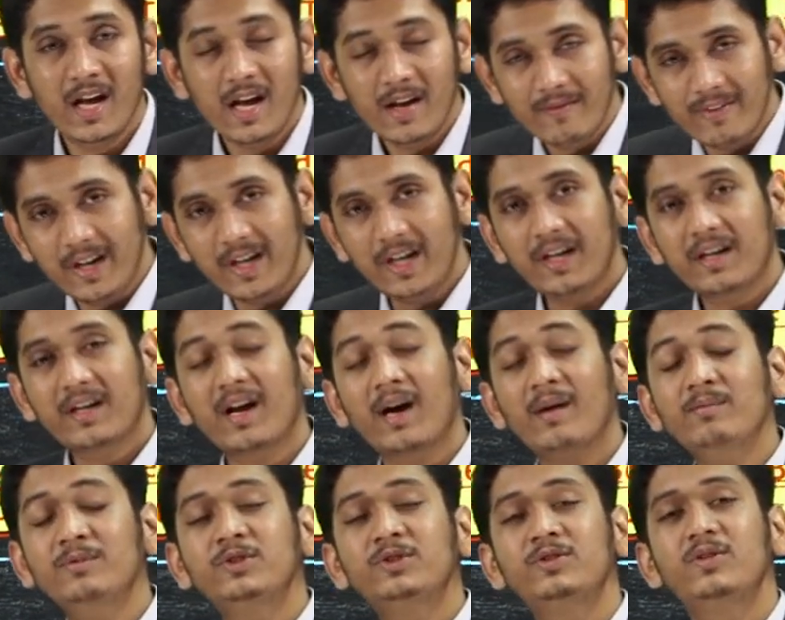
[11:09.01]
Where it
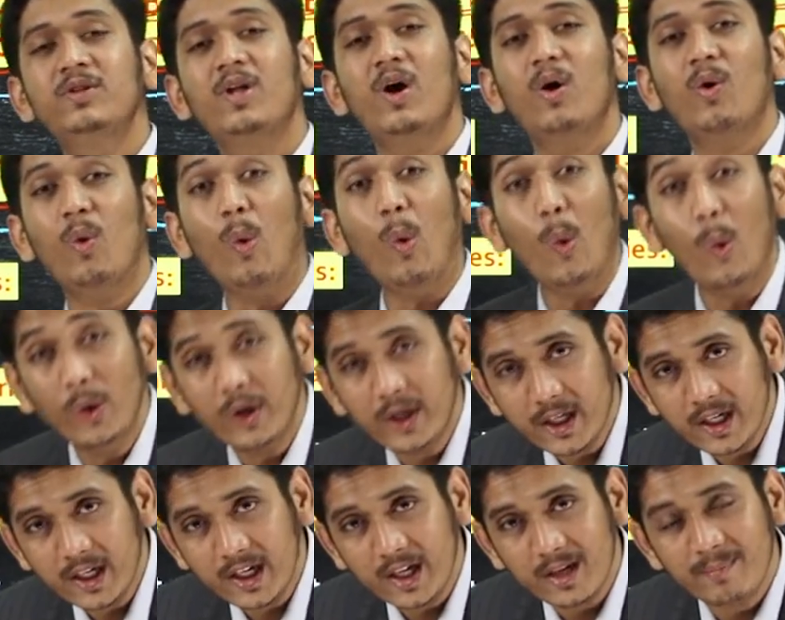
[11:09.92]
comes to the
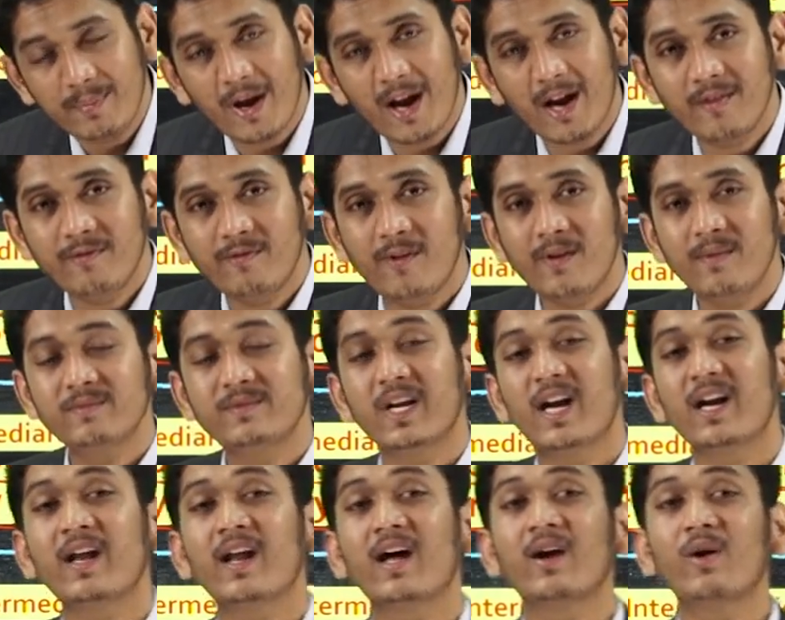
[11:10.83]
OTT platforms,
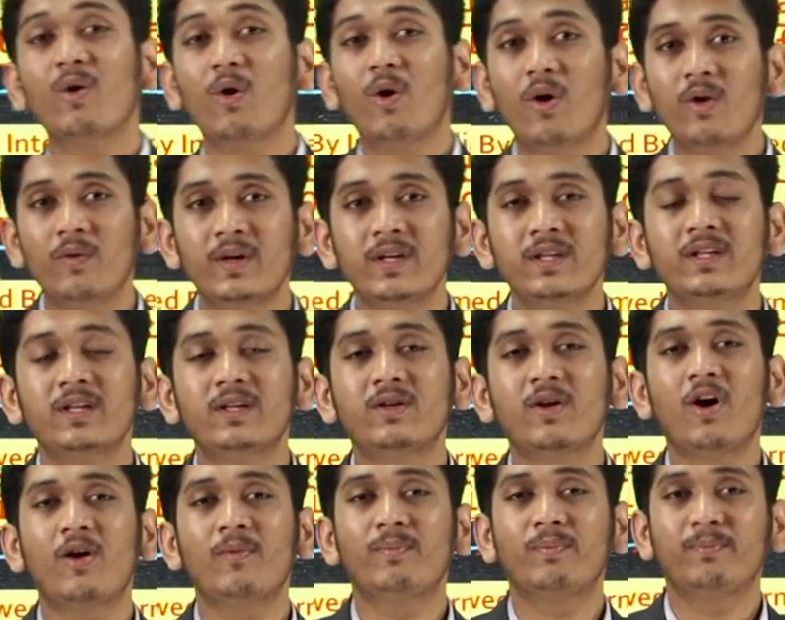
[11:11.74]
that are over the
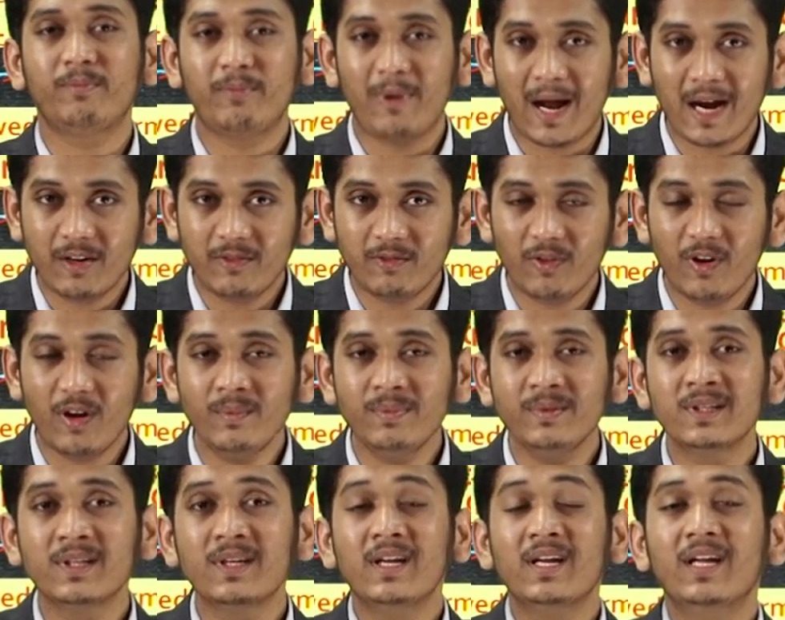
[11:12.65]
top platforms,